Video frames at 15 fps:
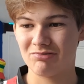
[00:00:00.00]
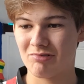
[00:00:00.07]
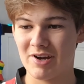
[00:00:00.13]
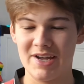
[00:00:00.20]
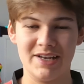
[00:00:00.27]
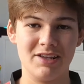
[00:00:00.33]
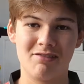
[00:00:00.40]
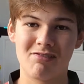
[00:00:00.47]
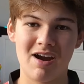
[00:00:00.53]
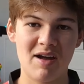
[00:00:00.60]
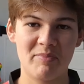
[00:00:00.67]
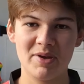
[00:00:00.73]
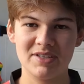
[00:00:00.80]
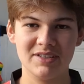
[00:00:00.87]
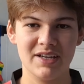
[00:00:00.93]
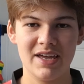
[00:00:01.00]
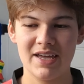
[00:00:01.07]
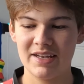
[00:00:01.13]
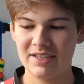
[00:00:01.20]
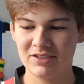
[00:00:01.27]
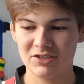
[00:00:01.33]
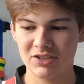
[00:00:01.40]
really crap, isn't
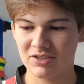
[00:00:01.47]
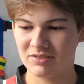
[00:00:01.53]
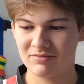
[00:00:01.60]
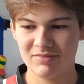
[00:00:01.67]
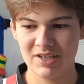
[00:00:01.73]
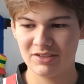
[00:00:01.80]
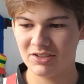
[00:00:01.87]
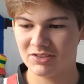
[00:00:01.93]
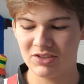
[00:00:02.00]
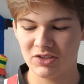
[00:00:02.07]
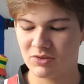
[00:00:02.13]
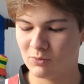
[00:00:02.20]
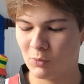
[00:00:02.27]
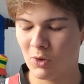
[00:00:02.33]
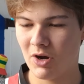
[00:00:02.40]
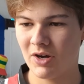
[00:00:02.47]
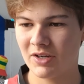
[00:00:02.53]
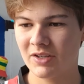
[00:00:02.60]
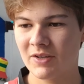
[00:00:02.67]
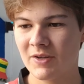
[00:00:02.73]
it? It just doesn't work.